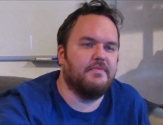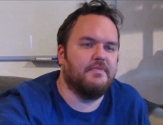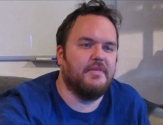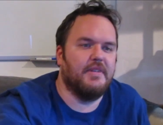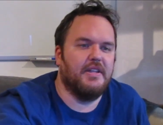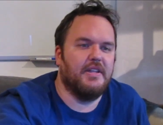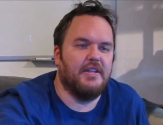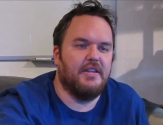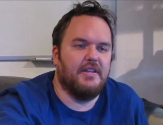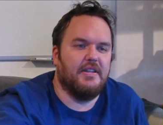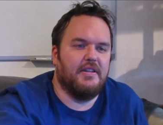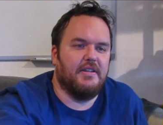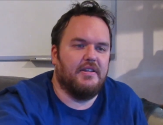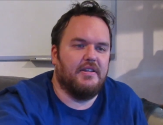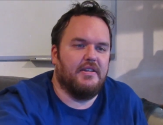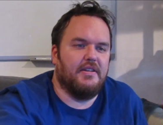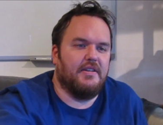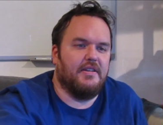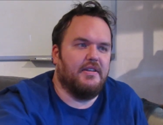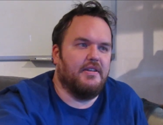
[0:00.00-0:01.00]

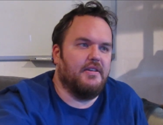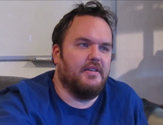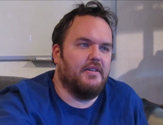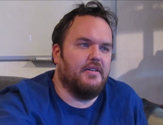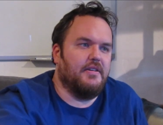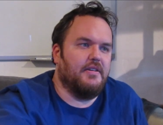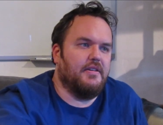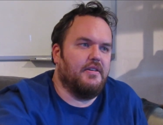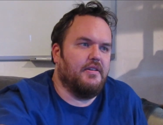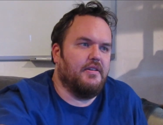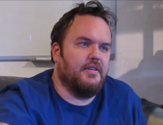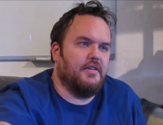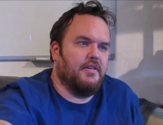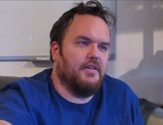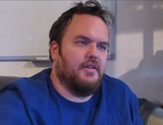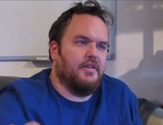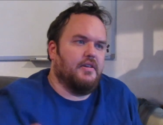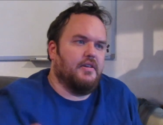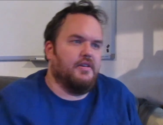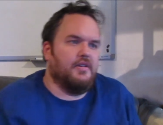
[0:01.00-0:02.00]

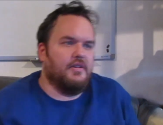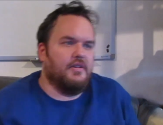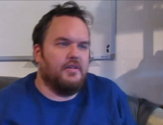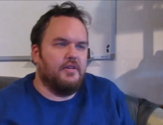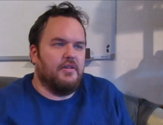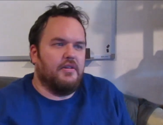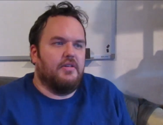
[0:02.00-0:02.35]
Nothing is said.